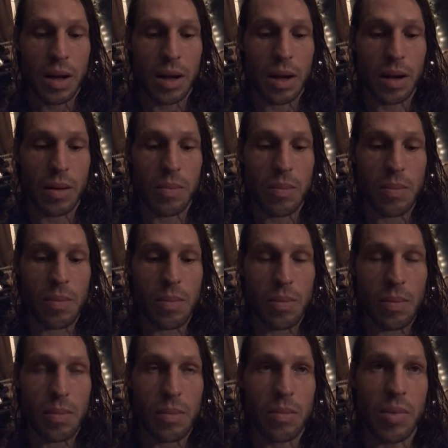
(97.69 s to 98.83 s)
Um,
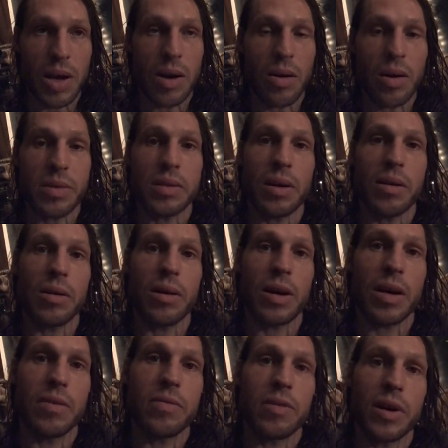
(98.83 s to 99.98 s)
but also,
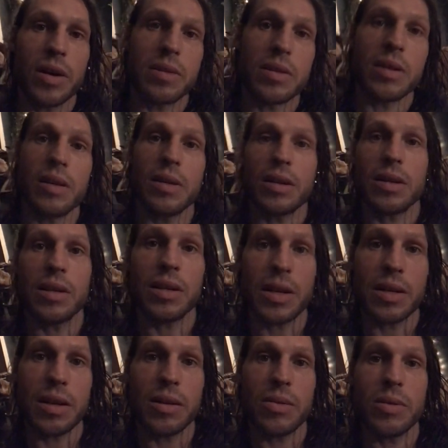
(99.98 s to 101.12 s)
I've uh, tended to
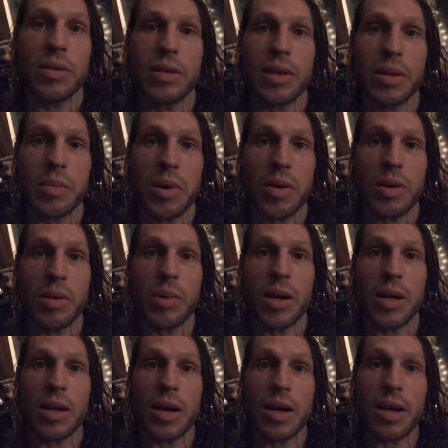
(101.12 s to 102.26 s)
collect other ones like Pokemon.
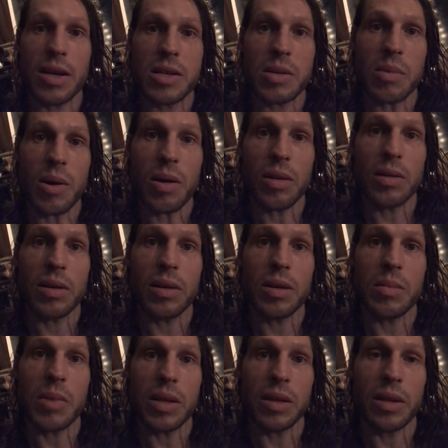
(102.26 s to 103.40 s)
Got to catch them all. In
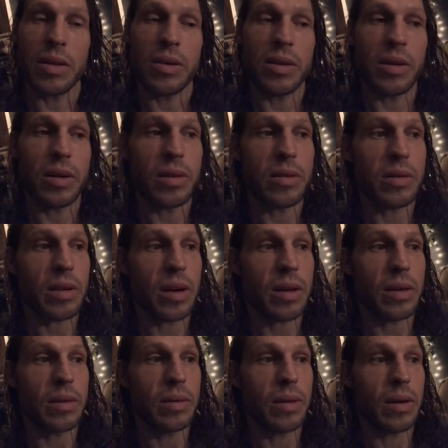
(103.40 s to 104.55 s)
my later years,
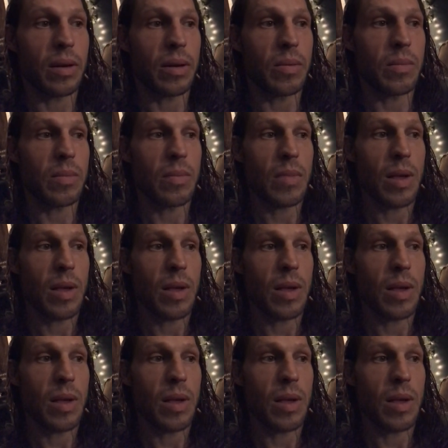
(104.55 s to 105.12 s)
I um,